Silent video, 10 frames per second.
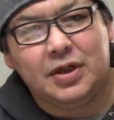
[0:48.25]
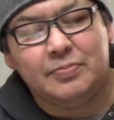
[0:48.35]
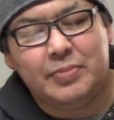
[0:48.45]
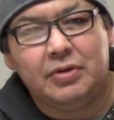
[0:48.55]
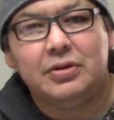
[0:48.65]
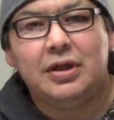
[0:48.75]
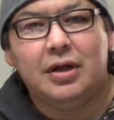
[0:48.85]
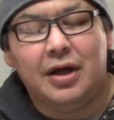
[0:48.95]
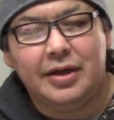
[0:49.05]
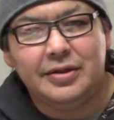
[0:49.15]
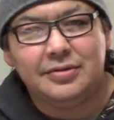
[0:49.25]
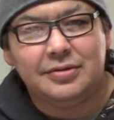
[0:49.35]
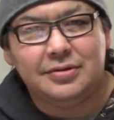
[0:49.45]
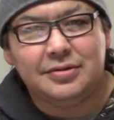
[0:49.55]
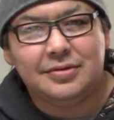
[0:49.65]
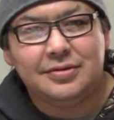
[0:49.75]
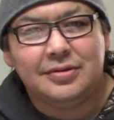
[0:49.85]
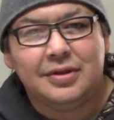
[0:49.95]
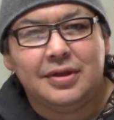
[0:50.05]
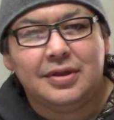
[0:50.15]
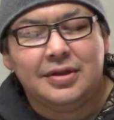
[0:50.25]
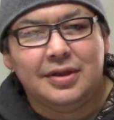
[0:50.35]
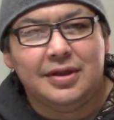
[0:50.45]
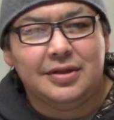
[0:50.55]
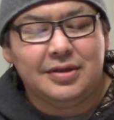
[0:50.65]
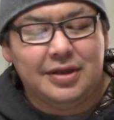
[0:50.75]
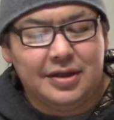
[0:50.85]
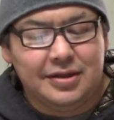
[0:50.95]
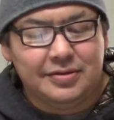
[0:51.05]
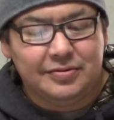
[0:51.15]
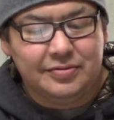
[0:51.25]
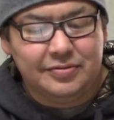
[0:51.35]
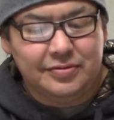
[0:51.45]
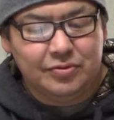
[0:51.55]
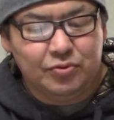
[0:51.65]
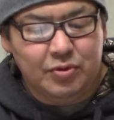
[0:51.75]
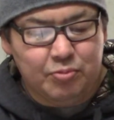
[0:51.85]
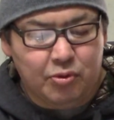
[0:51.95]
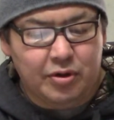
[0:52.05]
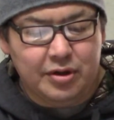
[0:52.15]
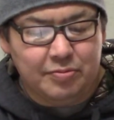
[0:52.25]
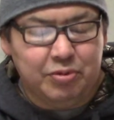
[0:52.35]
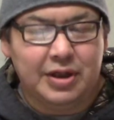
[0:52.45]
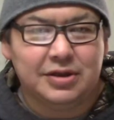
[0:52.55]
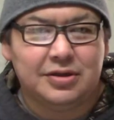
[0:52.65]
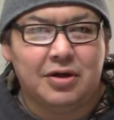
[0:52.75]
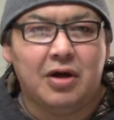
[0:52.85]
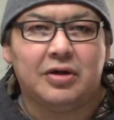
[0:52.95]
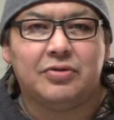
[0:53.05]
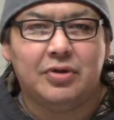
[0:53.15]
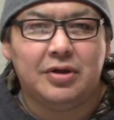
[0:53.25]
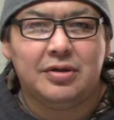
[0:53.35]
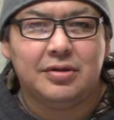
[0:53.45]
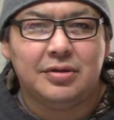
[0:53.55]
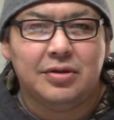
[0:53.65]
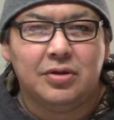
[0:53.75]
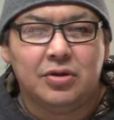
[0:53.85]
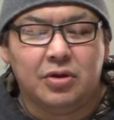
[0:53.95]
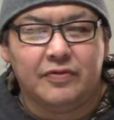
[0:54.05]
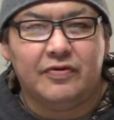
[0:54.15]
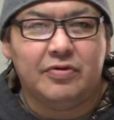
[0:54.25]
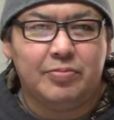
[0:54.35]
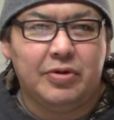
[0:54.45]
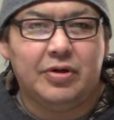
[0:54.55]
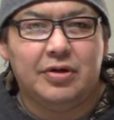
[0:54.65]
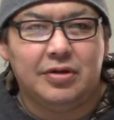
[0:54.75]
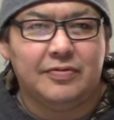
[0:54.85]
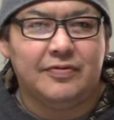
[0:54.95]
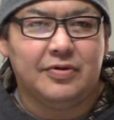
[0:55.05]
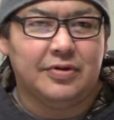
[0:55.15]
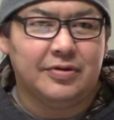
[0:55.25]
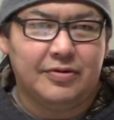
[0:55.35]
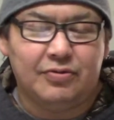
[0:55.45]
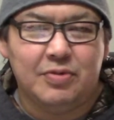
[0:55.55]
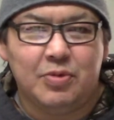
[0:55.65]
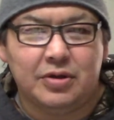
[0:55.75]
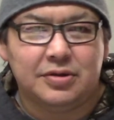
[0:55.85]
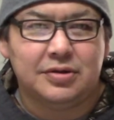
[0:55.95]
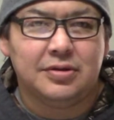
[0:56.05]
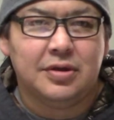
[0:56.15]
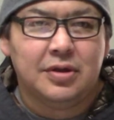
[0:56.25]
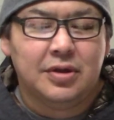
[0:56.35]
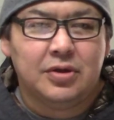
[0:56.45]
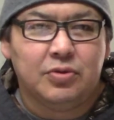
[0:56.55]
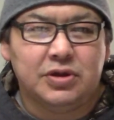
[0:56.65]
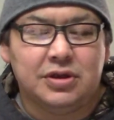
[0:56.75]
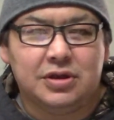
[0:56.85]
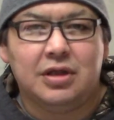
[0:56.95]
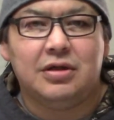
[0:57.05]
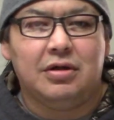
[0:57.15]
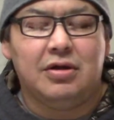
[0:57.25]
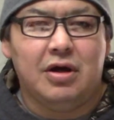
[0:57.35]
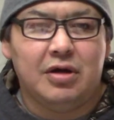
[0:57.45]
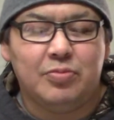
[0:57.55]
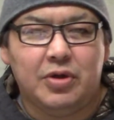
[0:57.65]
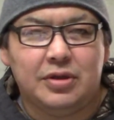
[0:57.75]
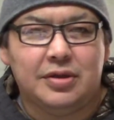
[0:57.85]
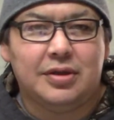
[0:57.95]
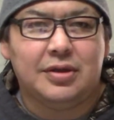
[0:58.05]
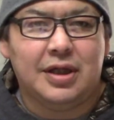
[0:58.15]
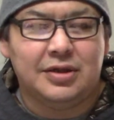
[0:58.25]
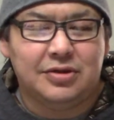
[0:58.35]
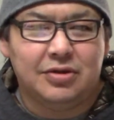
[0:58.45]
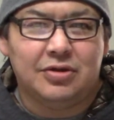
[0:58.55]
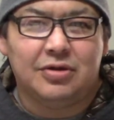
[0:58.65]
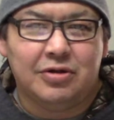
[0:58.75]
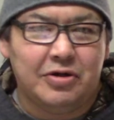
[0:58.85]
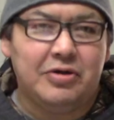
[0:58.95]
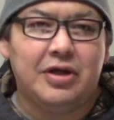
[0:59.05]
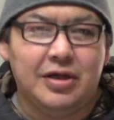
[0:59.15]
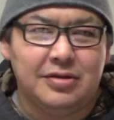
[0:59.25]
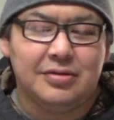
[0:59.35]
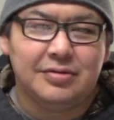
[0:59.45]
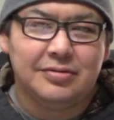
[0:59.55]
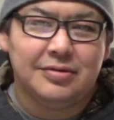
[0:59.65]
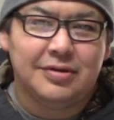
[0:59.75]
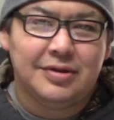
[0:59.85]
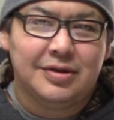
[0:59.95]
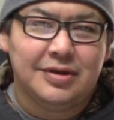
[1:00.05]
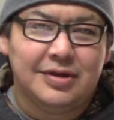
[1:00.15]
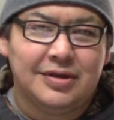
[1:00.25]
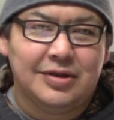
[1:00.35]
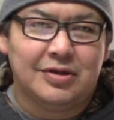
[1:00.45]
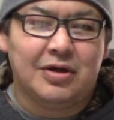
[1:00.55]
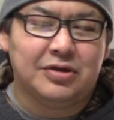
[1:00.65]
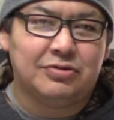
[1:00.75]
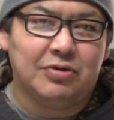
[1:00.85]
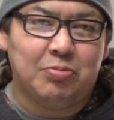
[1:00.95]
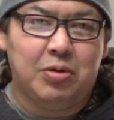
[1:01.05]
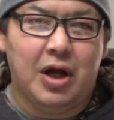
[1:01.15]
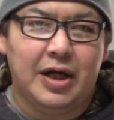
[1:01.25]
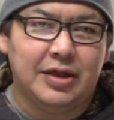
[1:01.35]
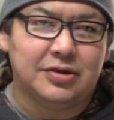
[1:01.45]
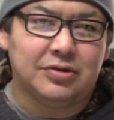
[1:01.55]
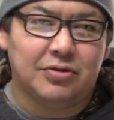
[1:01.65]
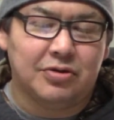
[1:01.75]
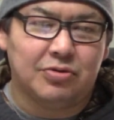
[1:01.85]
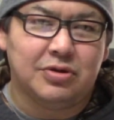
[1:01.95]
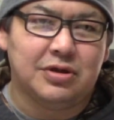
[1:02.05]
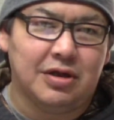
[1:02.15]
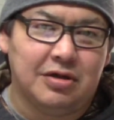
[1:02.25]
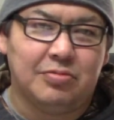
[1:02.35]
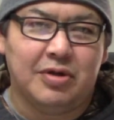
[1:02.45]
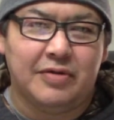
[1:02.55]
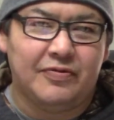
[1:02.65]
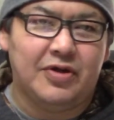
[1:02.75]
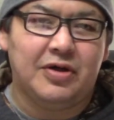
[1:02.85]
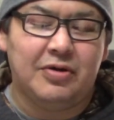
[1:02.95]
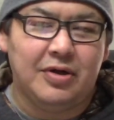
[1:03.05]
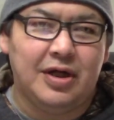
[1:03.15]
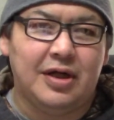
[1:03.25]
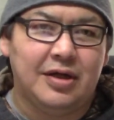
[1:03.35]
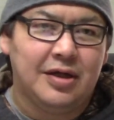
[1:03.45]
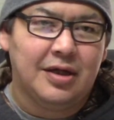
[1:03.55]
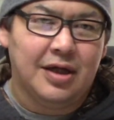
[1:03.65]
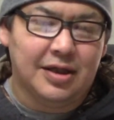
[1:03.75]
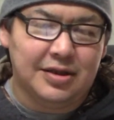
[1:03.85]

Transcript: building lines, and we poured in place concrete over a period of 3 months, which is a little long, but as you're learning, you're also applying. So there was a little bit of theory, and